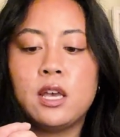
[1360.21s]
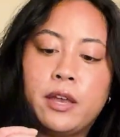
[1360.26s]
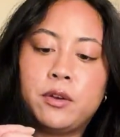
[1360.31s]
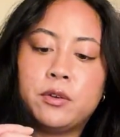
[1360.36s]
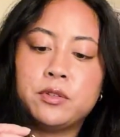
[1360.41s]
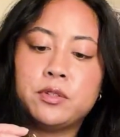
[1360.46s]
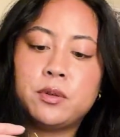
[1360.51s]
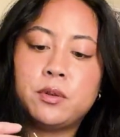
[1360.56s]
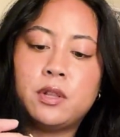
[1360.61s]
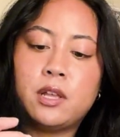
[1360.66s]
I
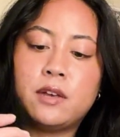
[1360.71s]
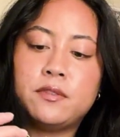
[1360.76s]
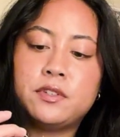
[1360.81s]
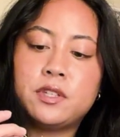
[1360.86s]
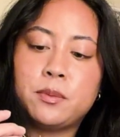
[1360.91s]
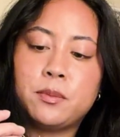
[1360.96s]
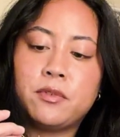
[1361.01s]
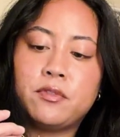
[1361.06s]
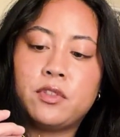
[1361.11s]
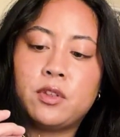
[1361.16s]
also love
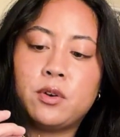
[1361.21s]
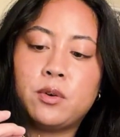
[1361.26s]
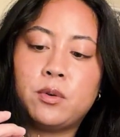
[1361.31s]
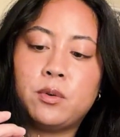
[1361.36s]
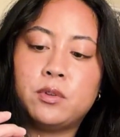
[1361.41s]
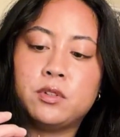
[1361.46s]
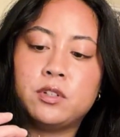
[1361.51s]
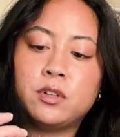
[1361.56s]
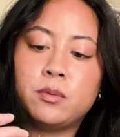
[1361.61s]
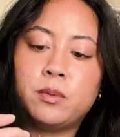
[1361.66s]
some of the
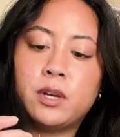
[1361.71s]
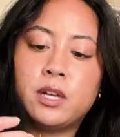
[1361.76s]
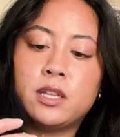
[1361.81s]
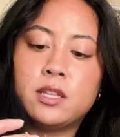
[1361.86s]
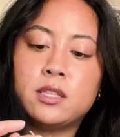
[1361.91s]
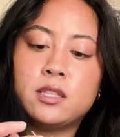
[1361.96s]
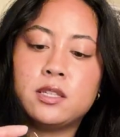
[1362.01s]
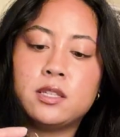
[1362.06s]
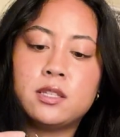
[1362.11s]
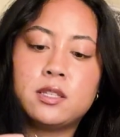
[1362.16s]
older
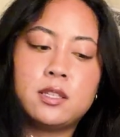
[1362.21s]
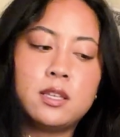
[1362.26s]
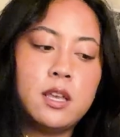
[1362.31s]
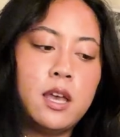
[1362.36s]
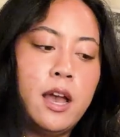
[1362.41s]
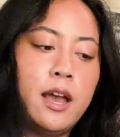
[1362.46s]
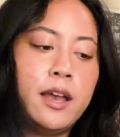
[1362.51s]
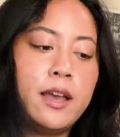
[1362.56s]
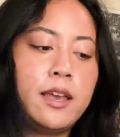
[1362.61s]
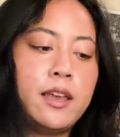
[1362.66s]
ones.
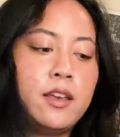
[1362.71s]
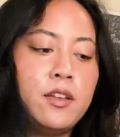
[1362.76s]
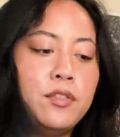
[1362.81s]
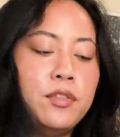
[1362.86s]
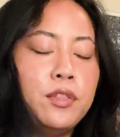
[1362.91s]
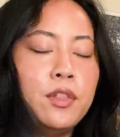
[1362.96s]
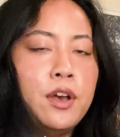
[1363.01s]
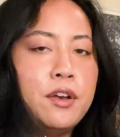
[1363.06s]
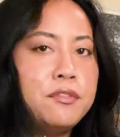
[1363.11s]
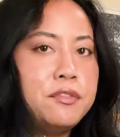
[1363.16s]
I
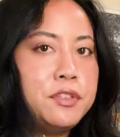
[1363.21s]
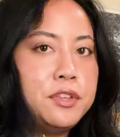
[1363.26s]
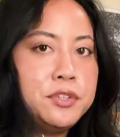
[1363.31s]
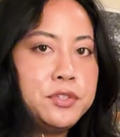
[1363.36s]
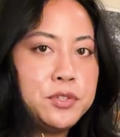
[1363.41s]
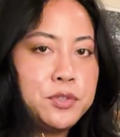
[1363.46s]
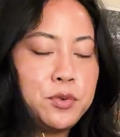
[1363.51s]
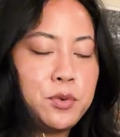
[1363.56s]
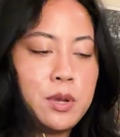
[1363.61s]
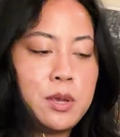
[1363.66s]
love the
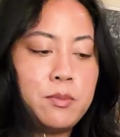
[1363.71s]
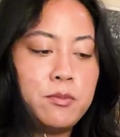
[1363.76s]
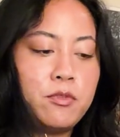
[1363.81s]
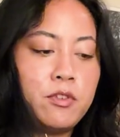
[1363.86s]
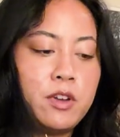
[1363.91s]
Scream